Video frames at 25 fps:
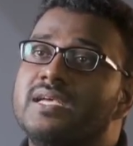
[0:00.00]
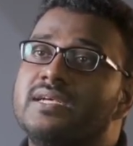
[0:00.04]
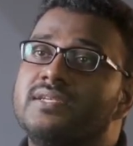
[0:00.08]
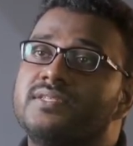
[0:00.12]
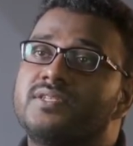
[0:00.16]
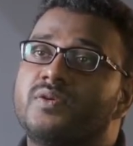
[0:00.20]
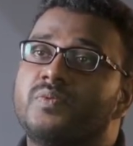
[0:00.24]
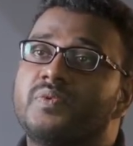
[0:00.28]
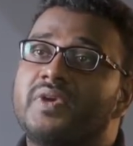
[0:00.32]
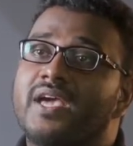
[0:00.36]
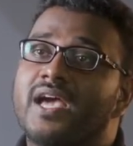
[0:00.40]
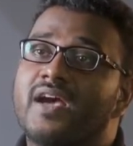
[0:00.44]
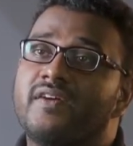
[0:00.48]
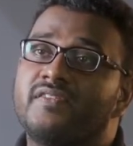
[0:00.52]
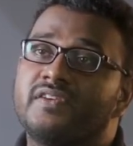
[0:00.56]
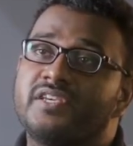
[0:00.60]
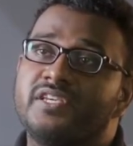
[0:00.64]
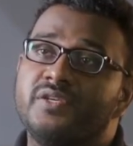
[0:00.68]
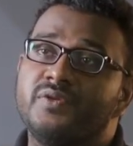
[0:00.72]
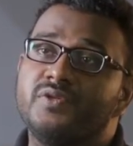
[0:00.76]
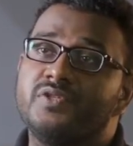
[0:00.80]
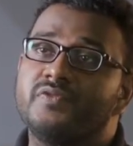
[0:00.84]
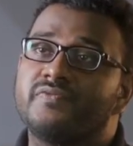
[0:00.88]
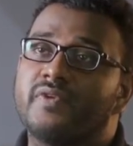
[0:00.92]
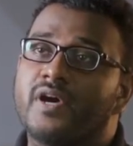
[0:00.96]
so we have a
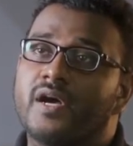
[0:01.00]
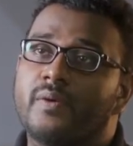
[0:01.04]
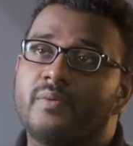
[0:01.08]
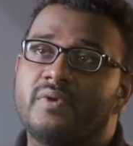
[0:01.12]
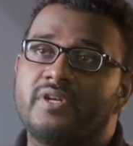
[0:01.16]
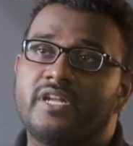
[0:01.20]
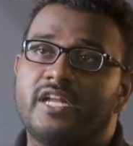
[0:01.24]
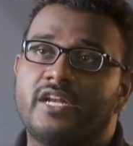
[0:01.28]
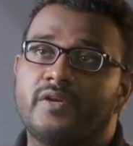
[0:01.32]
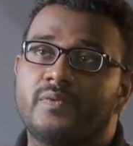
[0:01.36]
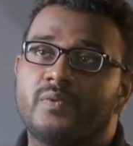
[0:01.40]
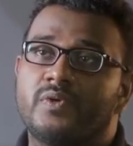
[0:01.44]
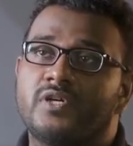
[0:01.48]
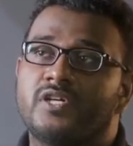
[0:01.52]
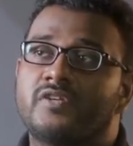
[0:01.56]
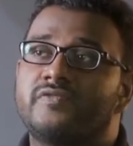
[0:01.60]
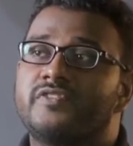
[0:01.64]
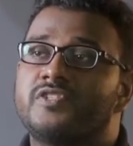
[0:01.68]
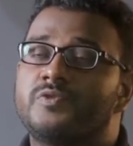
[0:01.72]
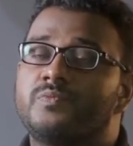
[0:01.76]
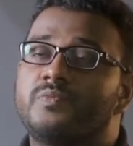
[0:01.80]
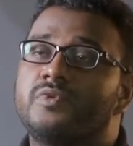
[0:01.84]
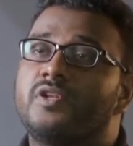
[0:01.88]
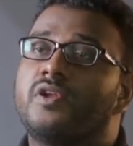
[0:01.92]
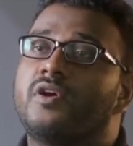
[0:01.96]
huge farmer network
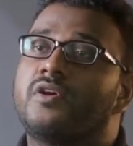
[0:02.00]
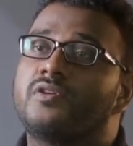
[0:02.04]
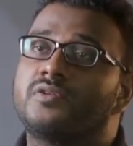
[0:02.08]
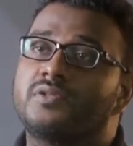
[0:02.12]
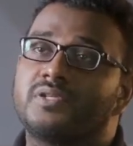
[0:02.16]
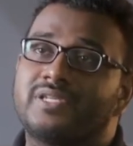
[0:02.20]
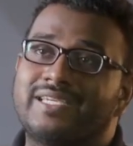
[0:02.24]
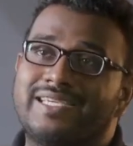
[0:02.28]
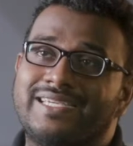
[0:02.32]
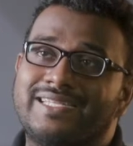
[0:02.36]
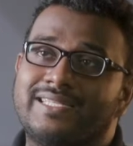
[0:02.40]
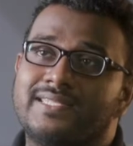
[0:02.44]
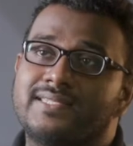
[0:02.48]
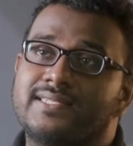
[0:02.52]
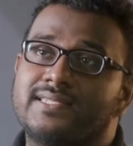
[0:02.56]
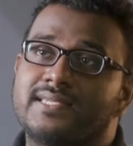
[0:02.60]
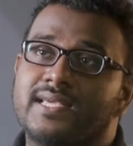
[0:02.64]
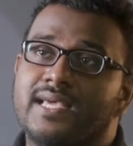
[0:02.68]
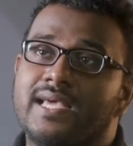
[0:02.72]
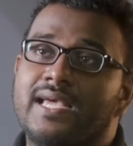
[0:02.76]
which belongs to Keels,